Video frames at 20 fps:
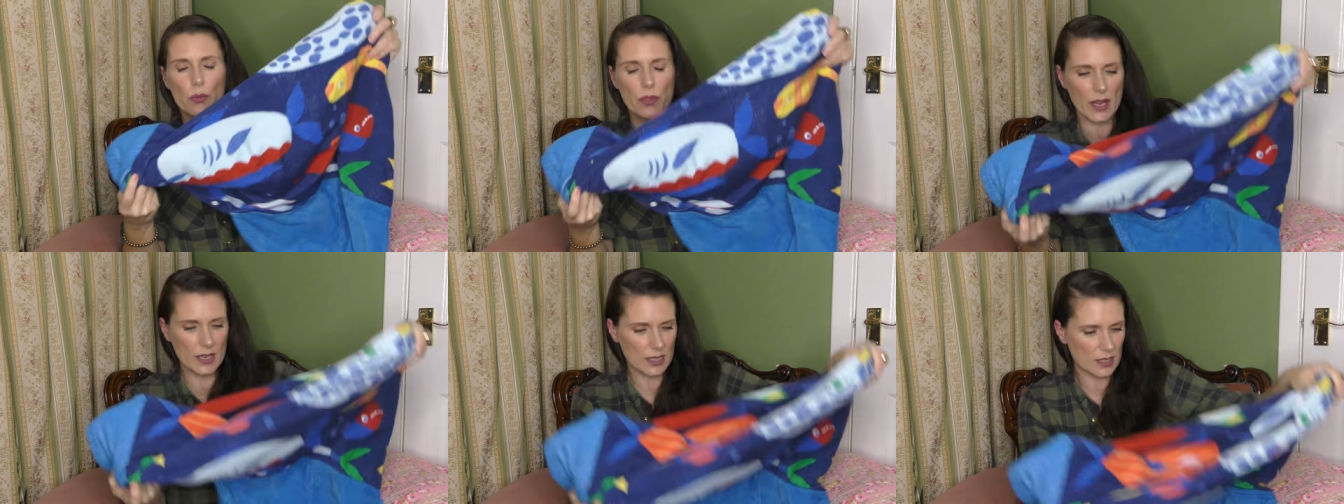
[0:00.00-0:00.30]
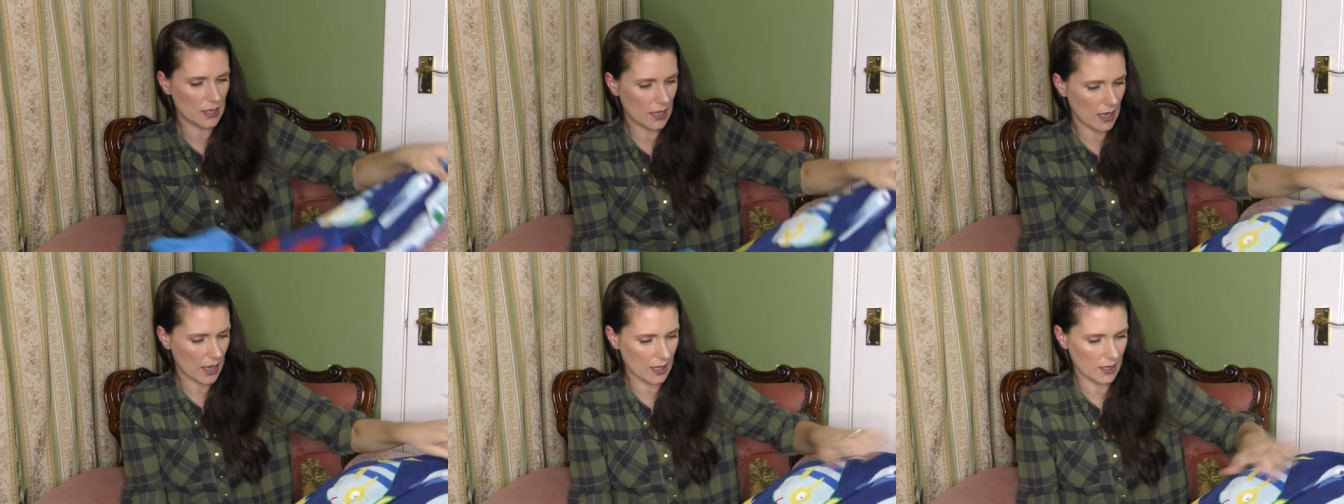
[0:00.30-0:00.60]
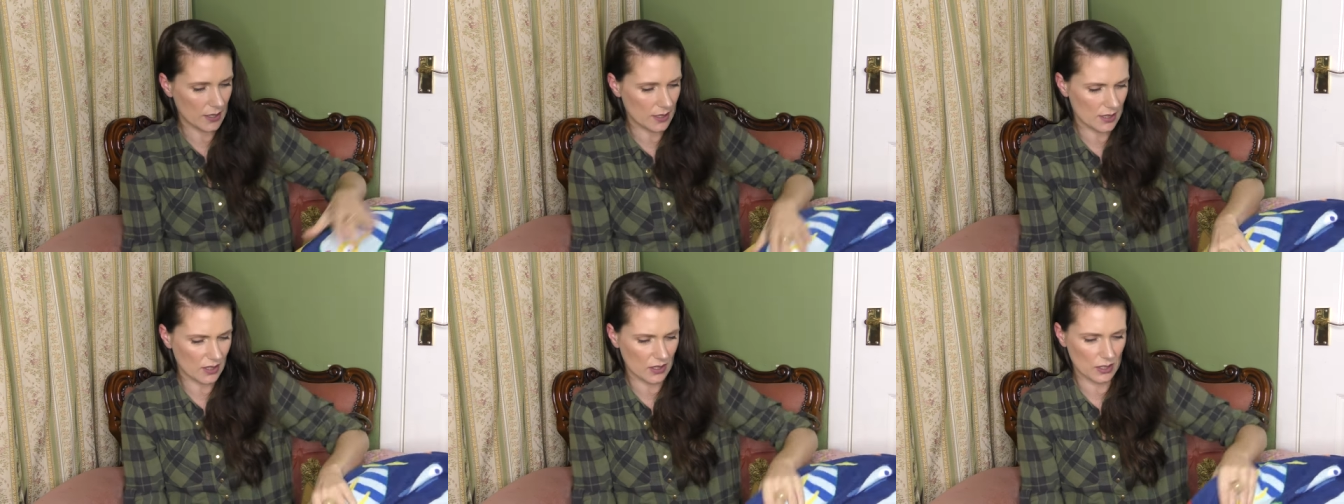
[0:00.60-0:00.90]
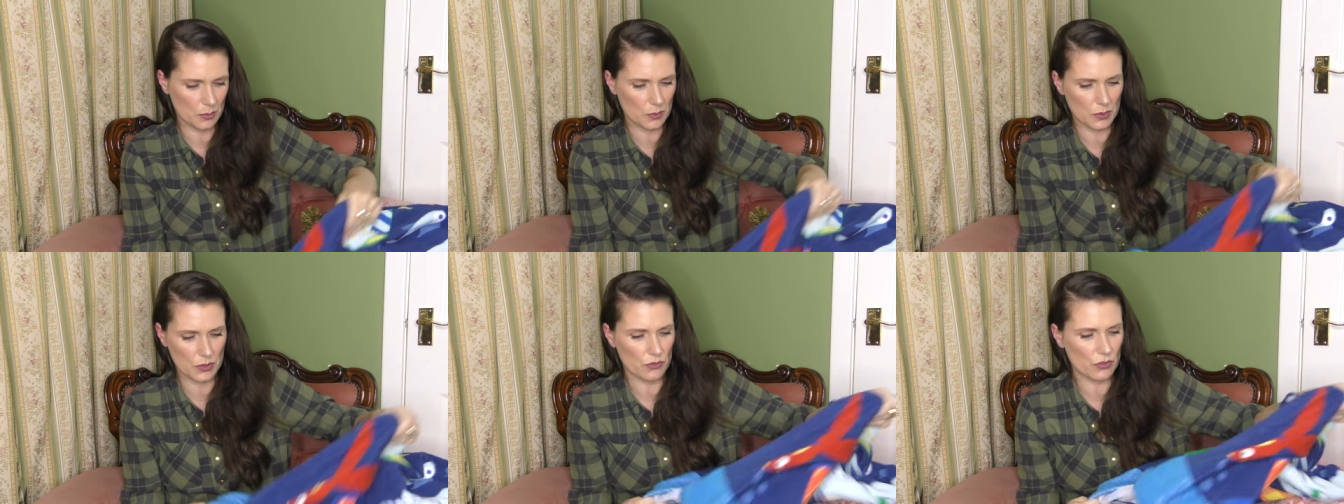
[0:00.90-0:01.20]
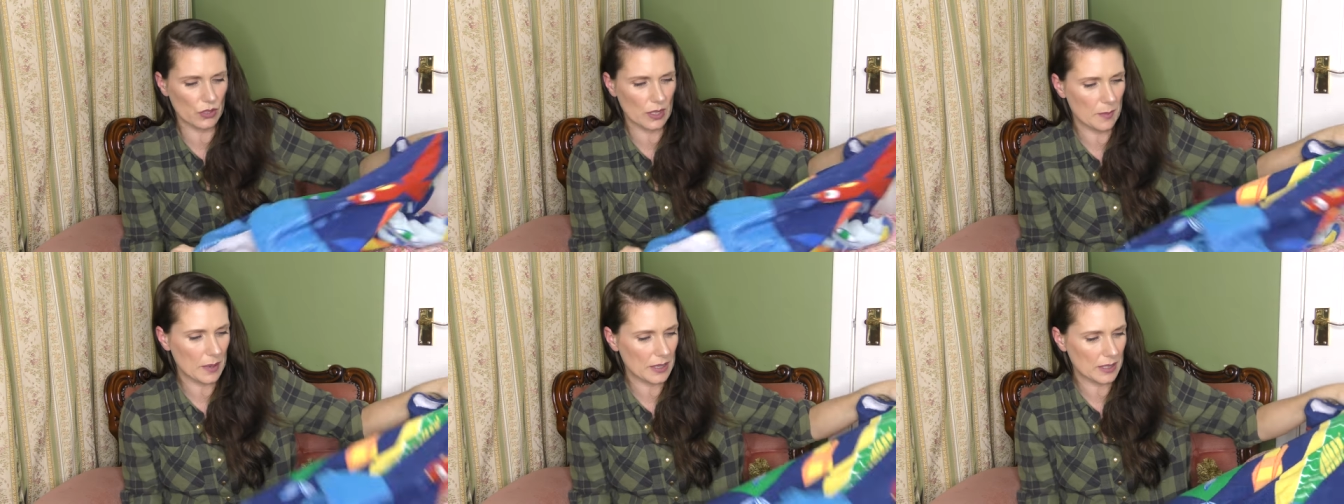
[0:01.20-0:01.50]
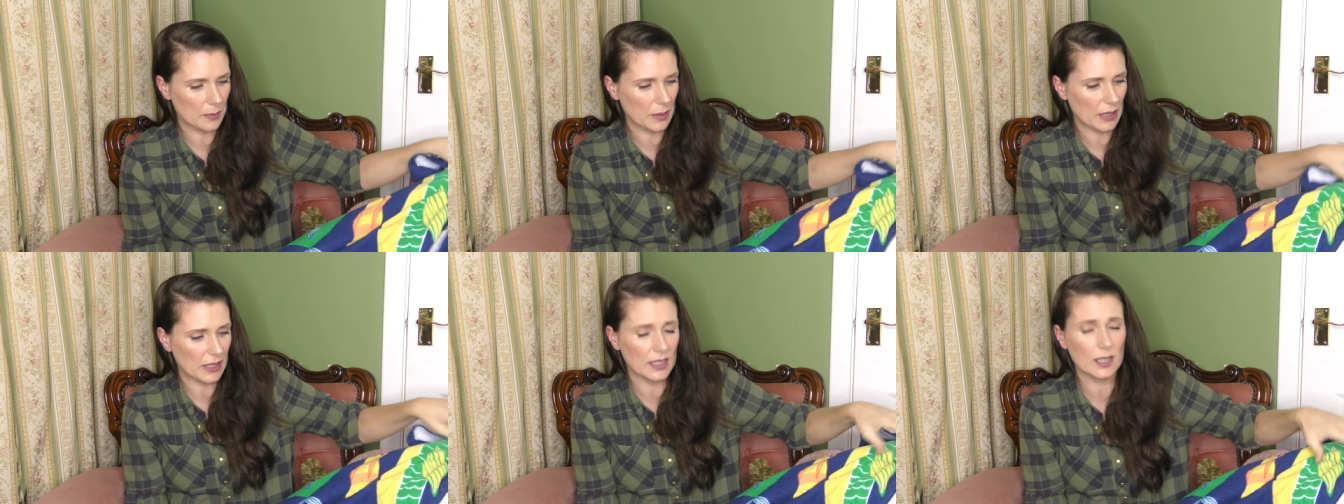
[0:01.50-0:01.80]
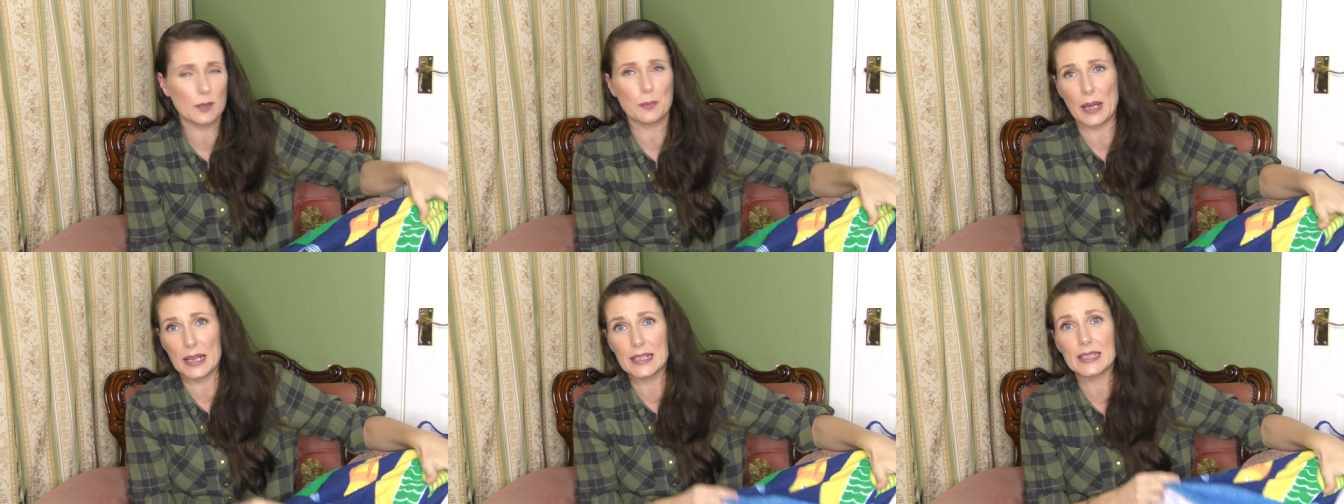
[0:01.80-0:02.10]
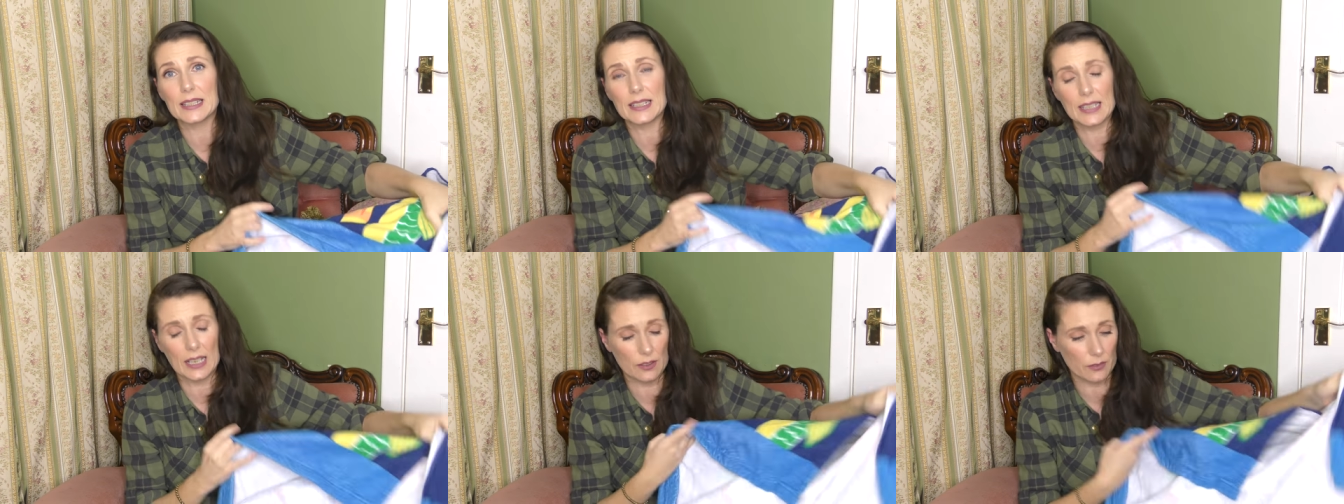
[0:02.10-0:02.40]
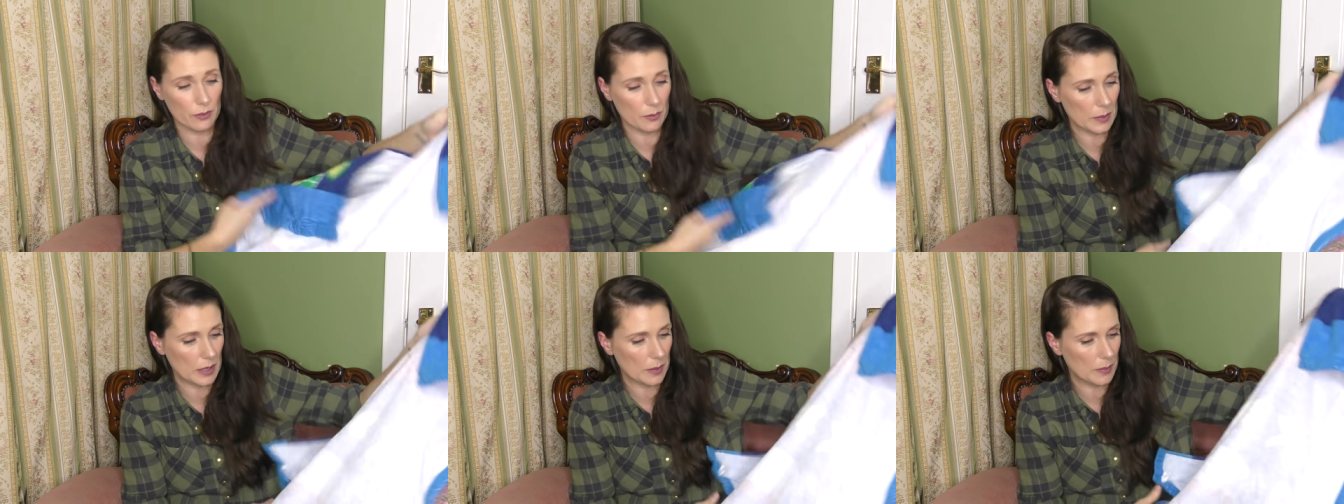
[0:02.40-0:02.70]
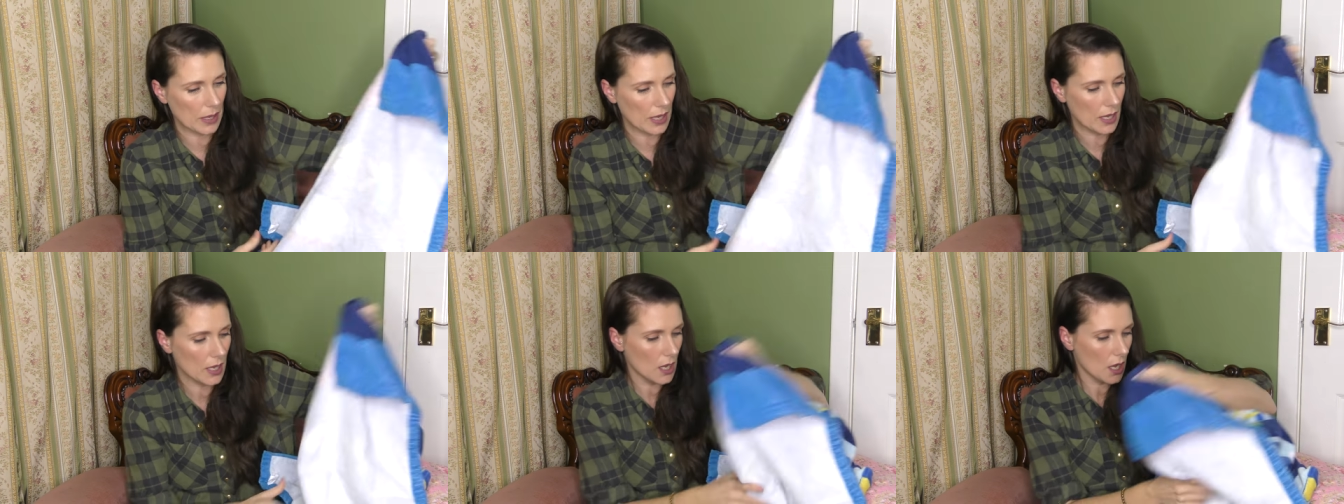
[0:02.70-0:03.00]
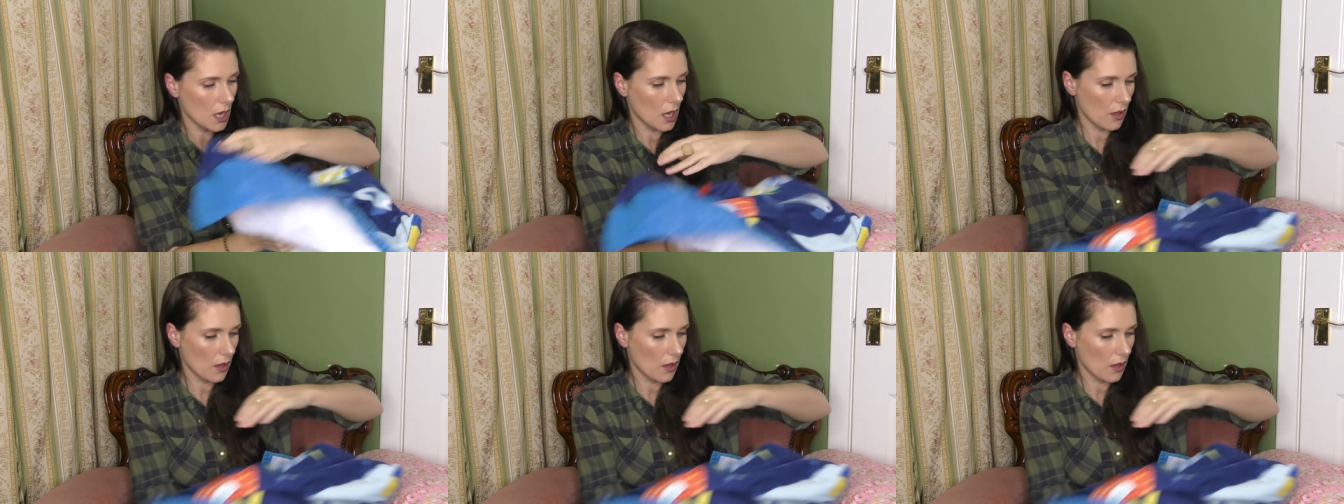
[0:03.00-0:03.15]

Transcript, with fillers: this is, this wasn't really meant to be in here, but I did get it from eBay.